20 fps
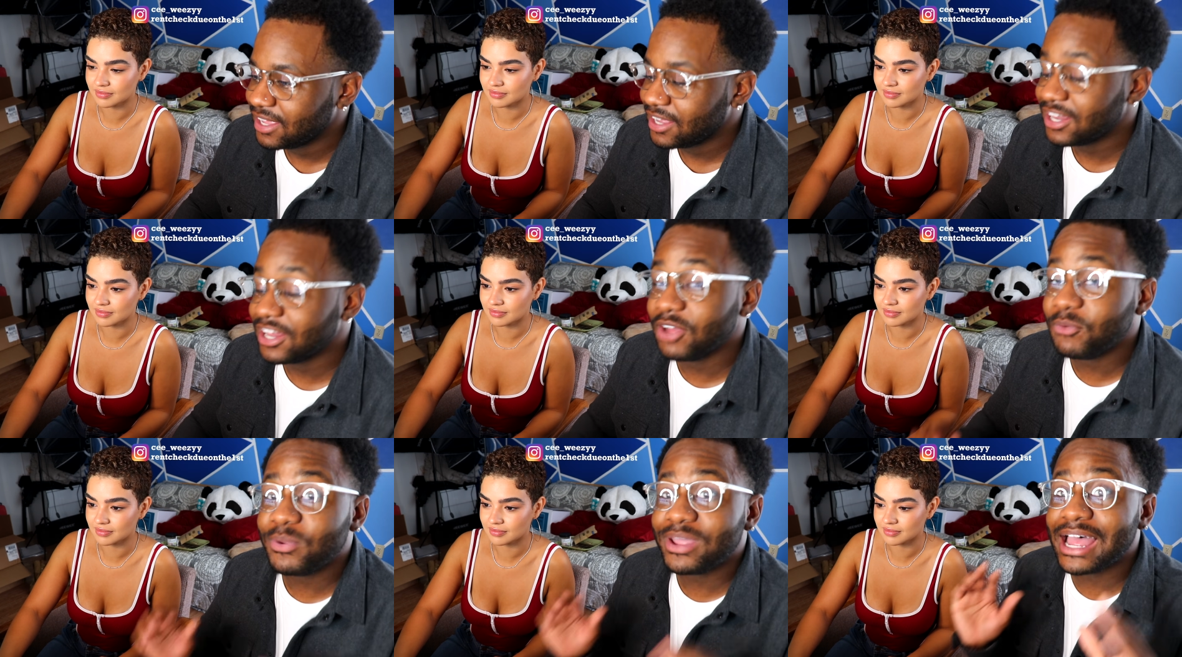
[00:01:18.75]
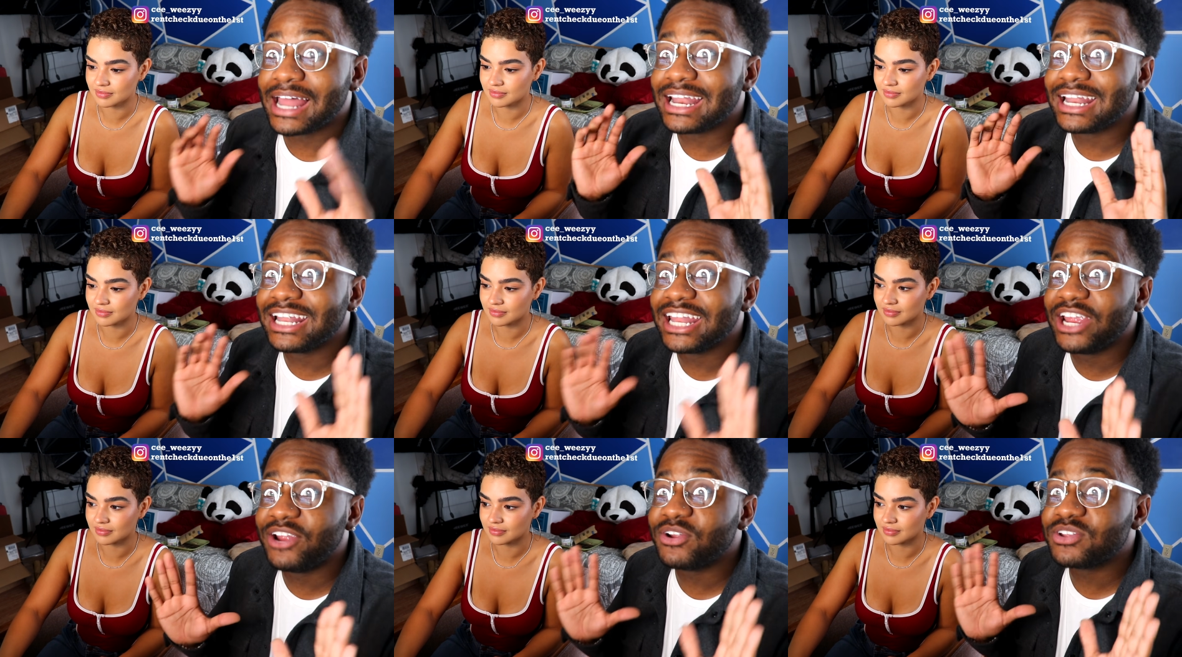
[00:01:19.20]
Speaker 1: Look, we got the
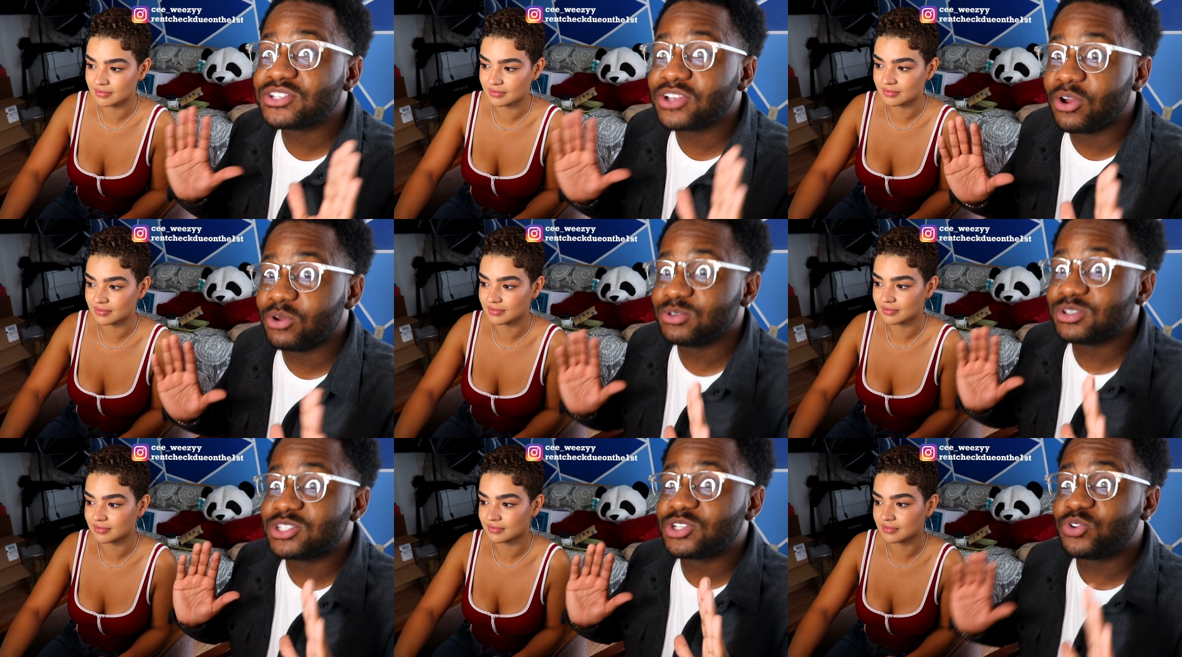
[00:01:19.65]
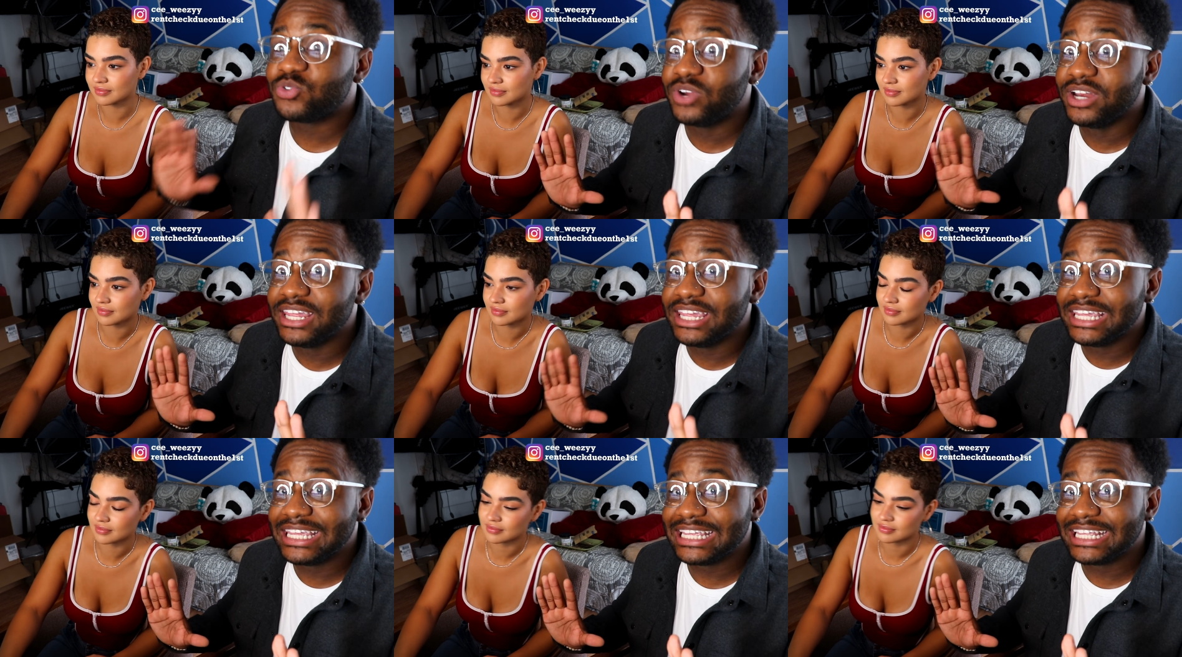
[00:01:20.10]
lyrics on
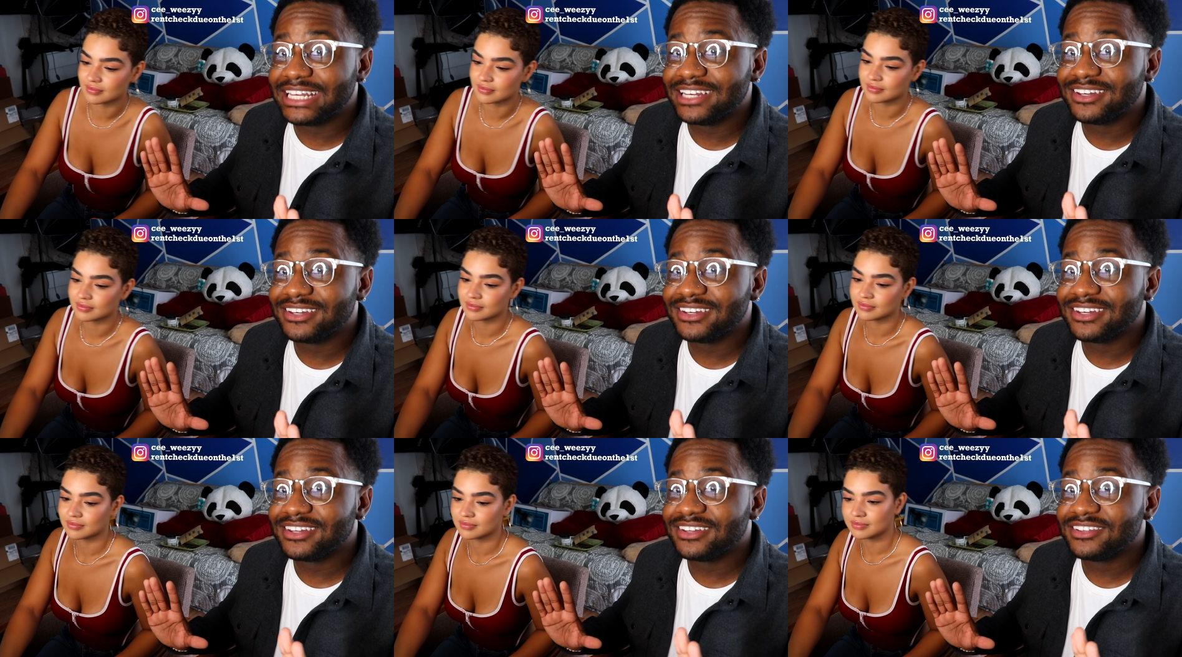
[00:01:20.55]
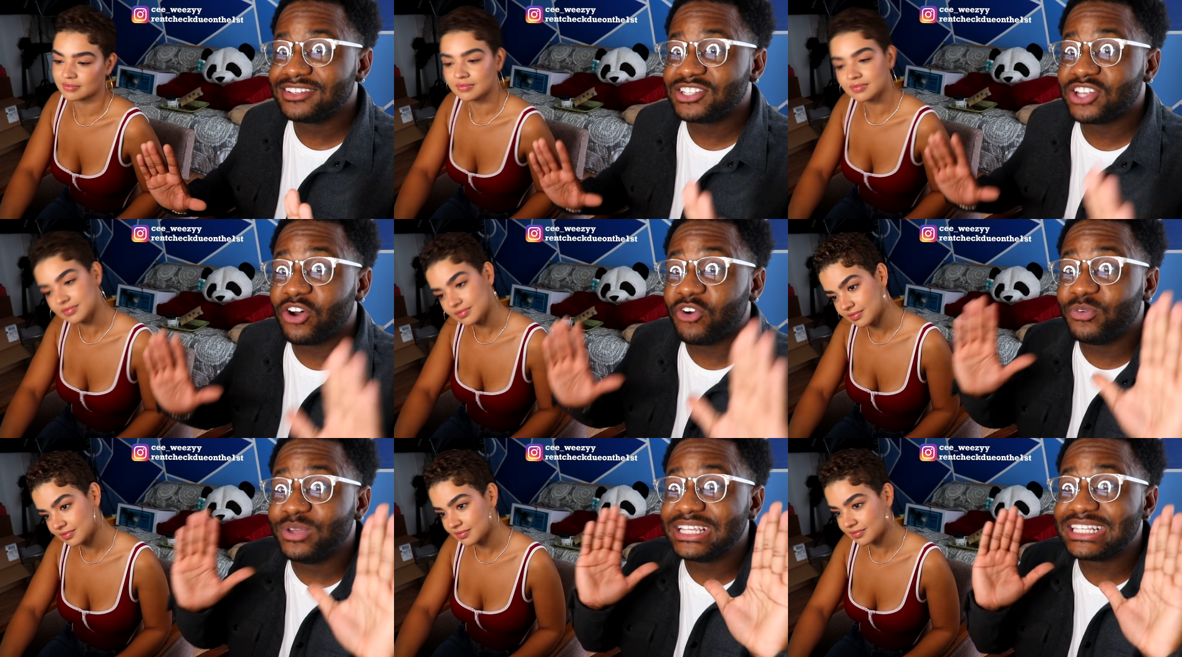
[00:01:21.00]
screen,
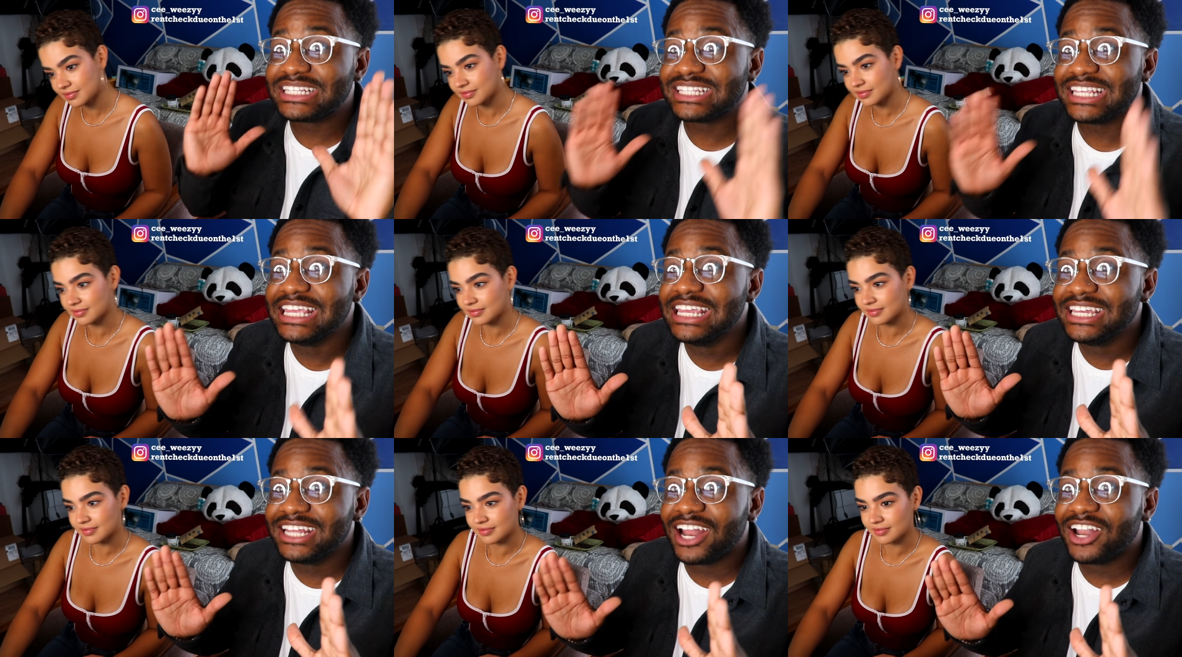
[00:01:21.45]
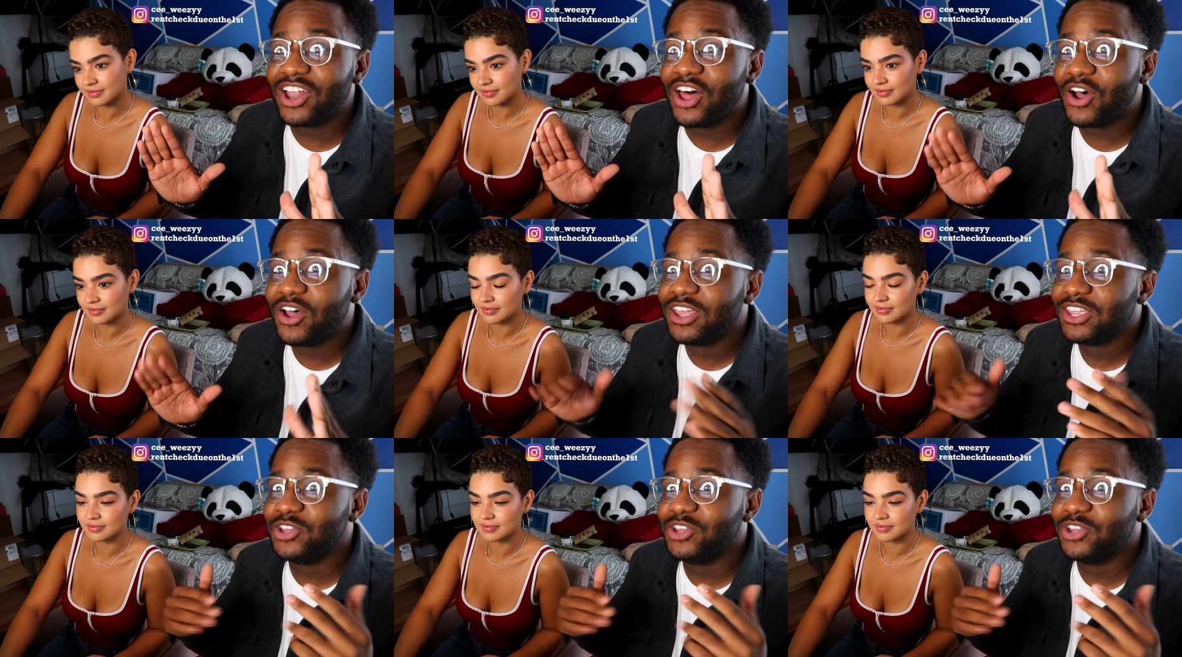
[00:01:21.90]
so we singing along.